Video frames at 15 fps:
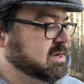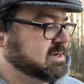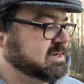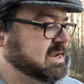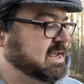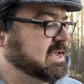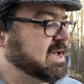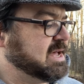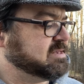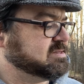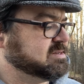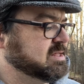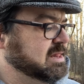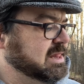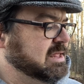Day cats
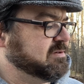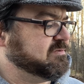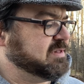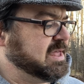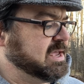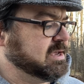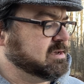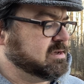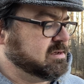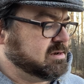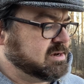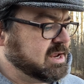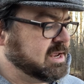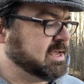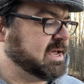to the left flank,
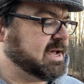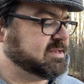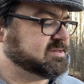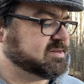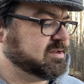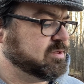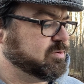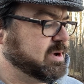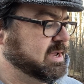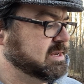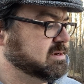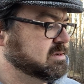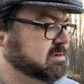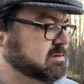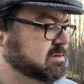night cats to the right.
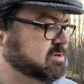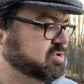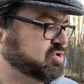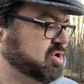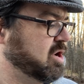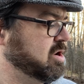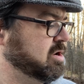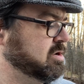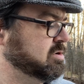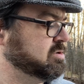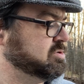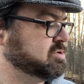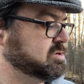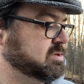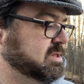
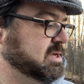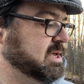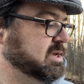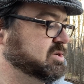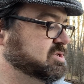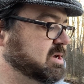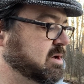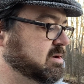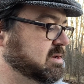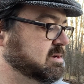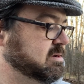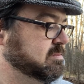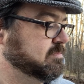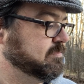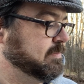Charge, the king shouted.
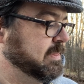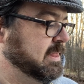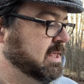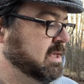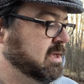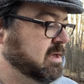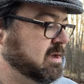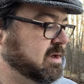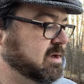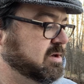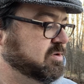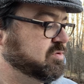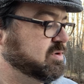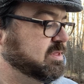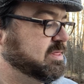
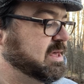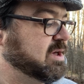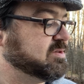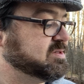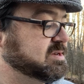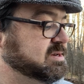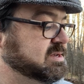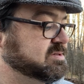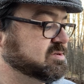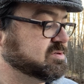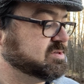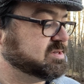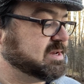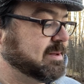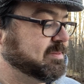100,000 nizzards
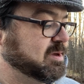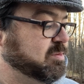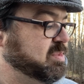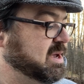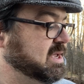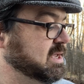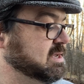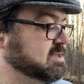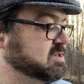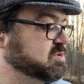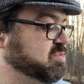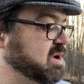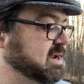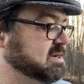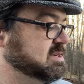stopped their pecking and
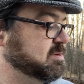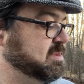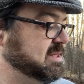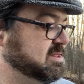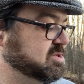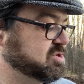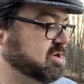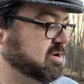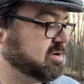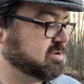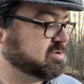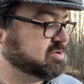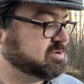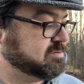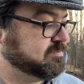sprang to meet the
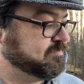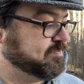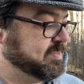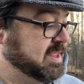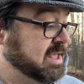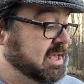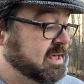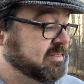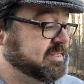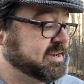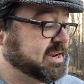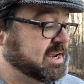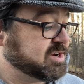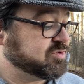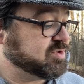charge. The
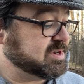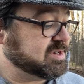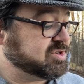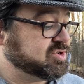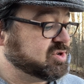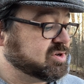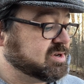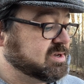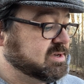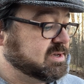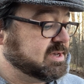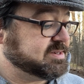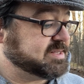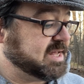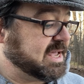dike trees shook
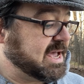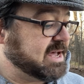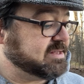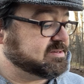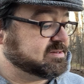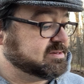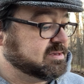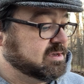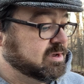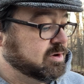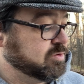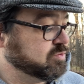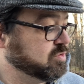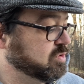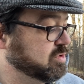as the cats
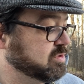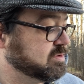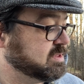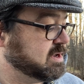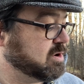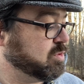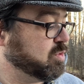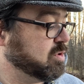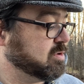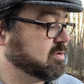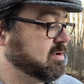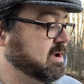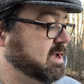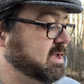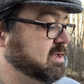roared their war
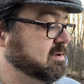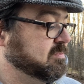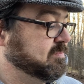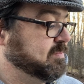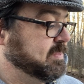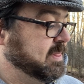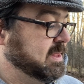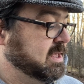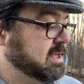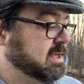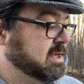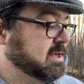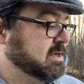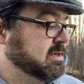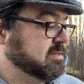cry.
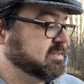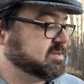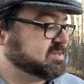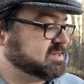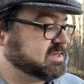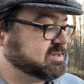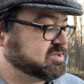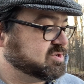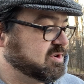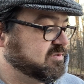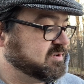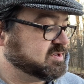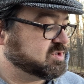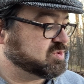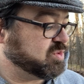The sea's
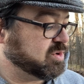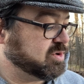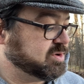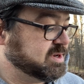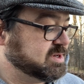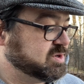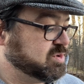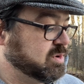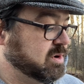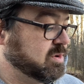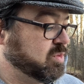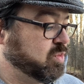surface swirled into a